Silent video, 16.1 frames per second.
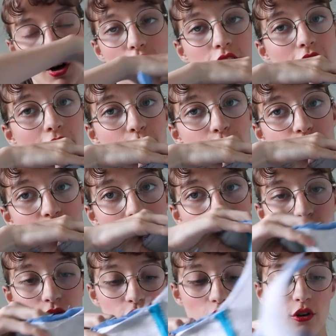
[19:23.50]
our other
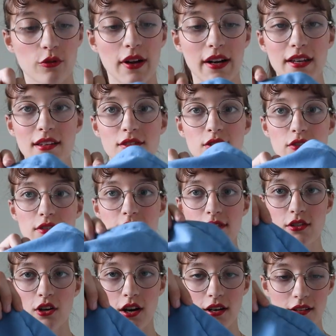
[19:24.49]
channels already, so this
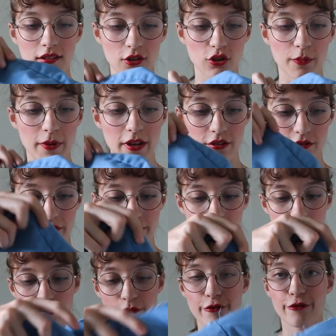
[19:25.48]
has got a little bit of
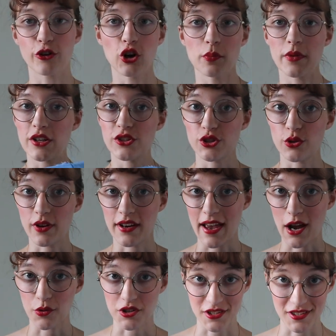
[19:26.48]
firmness to it
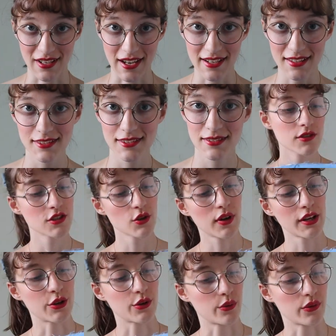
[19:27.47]
now, which is nice. So
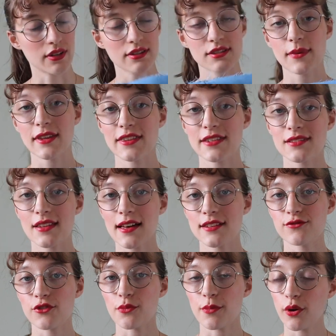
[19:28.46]
anywho, let's make these
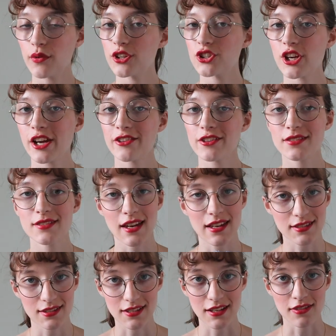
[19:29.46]
last few boning channels
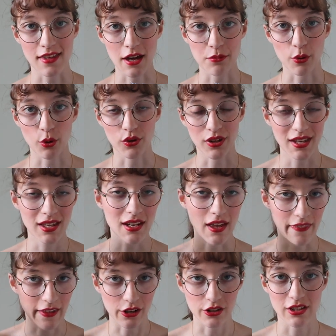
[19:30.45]
and stick that boning in,
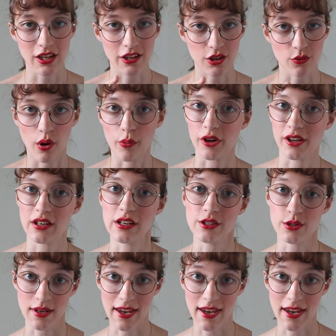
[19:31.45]
and then I'll tell you what we're gonna do